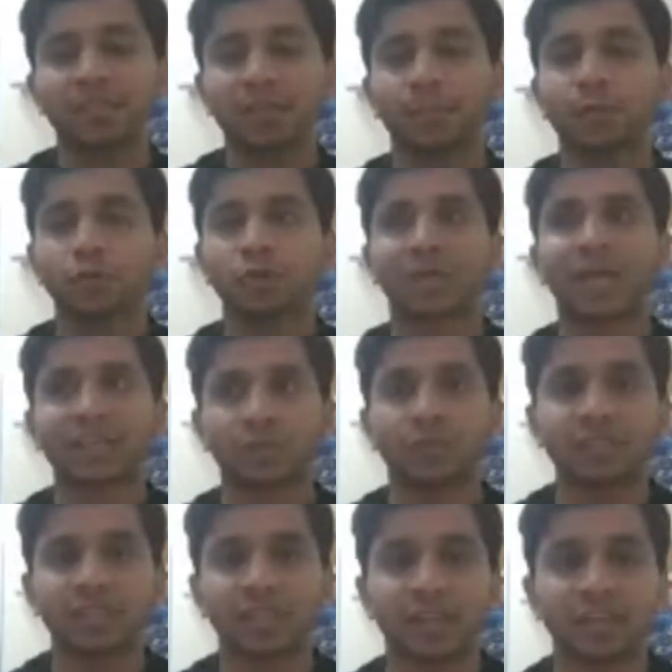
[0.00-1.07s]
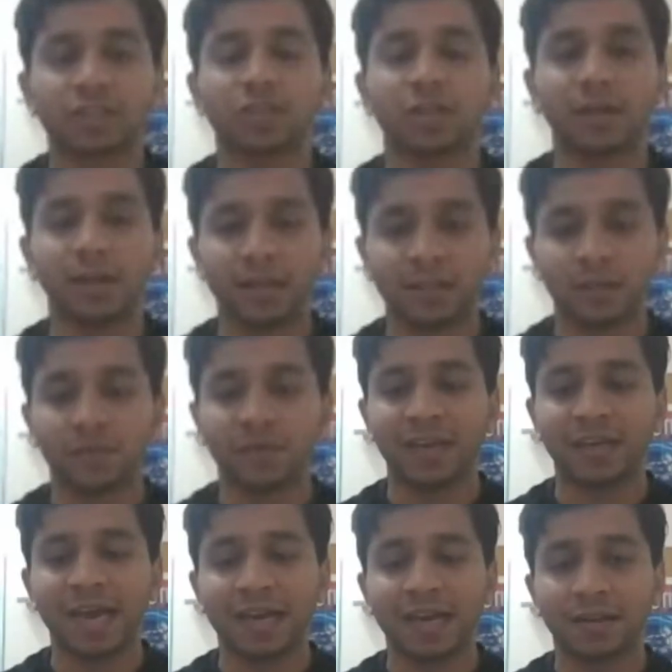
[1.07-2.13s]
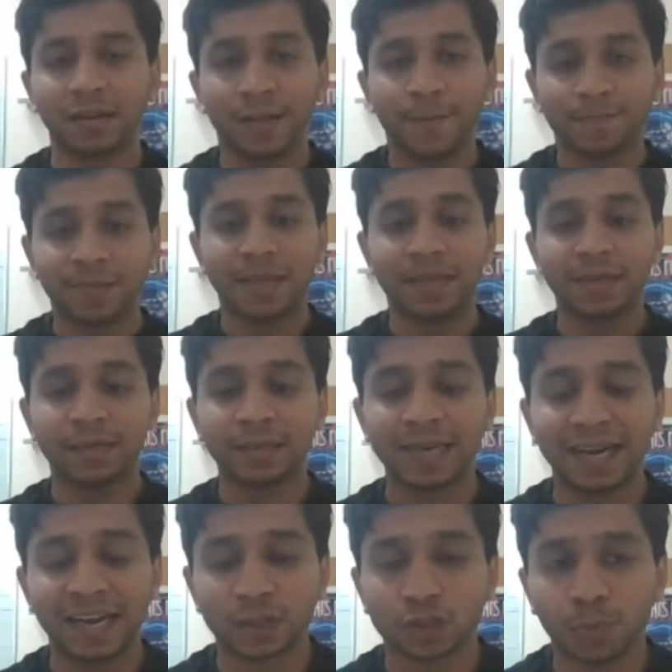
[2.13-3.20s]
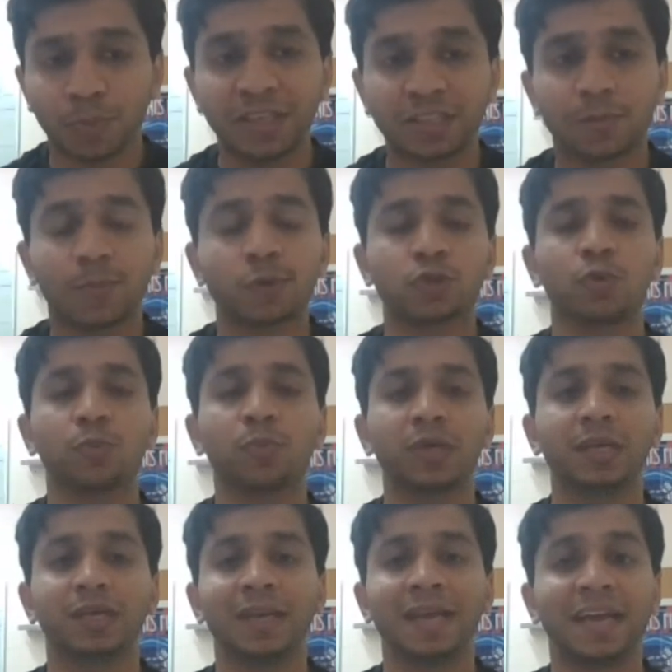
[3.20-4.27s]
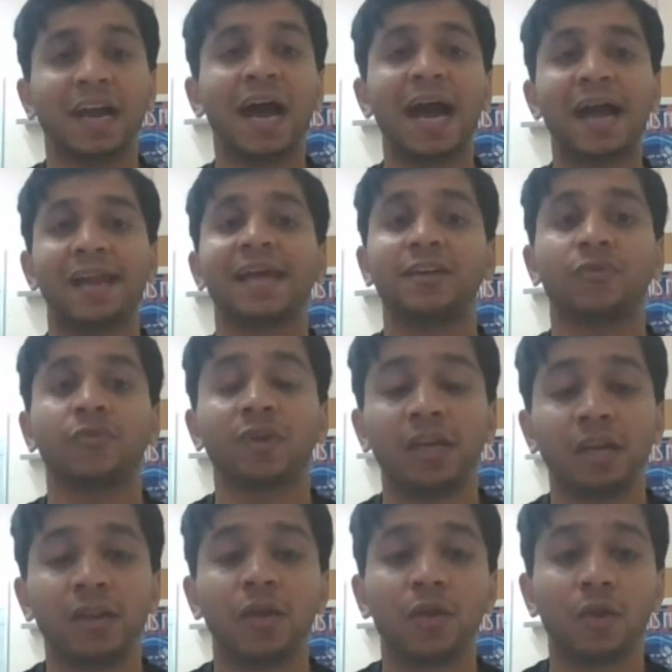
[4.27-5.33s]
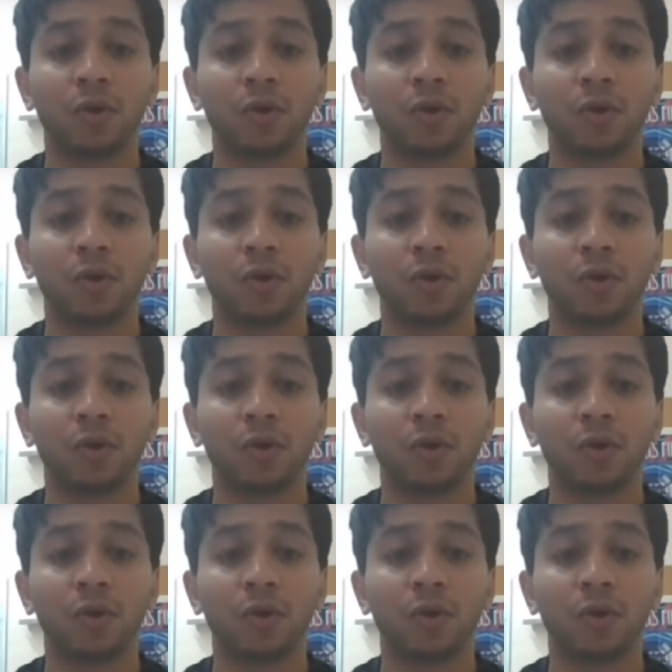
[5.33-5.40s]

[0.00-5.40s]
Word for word: it's supposed to catch someone's attention in the way that that SOP is supposed to be like a highlight reel